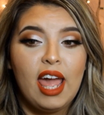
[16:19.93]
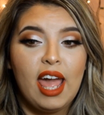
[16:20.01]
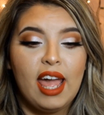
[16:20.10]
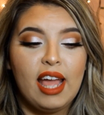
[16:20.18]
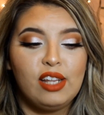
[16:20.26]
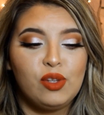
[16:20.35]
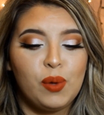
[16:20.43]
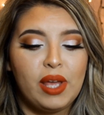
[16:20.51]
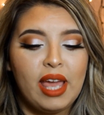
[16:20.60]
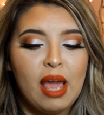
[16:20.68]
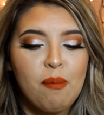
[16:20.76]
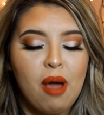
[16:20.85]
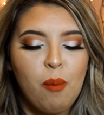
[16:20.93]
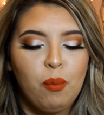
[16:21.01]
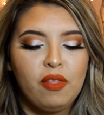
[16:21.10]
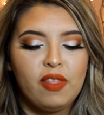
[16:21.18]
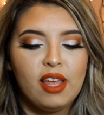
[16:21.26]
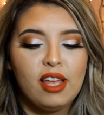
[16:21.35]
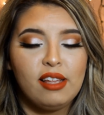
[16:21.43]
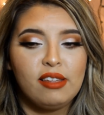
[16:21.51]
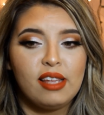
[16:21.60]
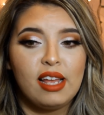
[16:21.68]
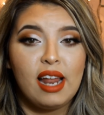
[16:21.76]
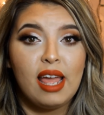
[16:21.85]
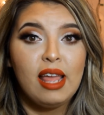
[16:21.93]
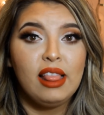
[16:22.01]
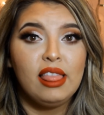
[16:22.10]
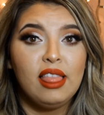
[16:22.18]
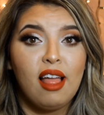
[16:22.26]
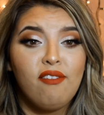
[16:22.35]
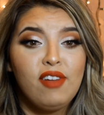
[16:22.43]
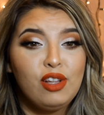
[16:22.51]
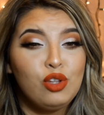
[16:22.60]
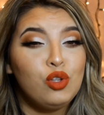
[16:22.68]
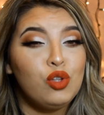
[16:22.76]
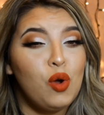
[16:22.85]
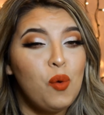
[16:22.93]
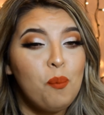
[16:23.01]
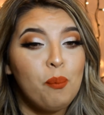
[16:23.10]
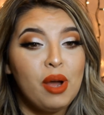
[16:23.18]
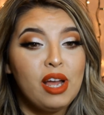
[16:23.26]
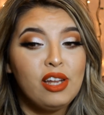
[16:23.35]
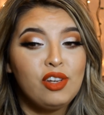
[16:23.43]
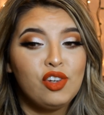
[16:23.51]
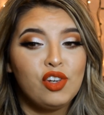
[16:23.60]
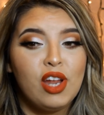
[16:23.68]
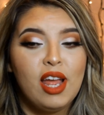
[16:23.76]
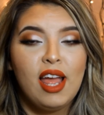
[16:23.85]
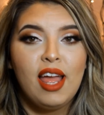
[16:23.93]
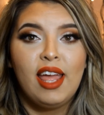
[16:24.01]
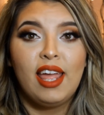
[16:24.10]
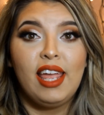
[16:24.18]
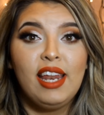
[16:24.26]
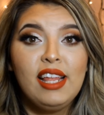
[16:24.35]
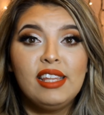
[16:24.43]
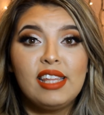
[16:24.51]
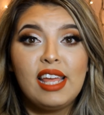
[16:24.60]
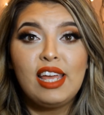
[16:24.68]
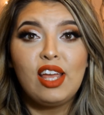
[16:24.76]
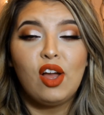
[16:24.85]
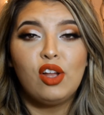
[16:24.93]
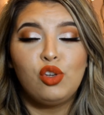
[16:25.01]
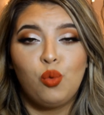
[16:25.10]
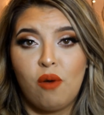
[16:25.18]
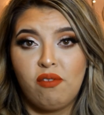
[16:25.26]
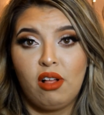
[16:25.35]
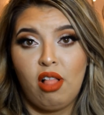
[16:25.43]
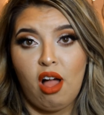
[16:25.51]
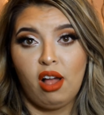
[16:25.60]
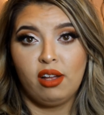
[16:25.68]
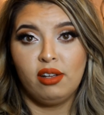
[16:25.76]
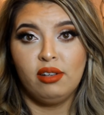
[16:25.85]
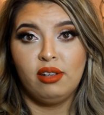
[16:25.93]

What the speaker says: And so I came up with this, and I love it so much. It is like 12 o'clock.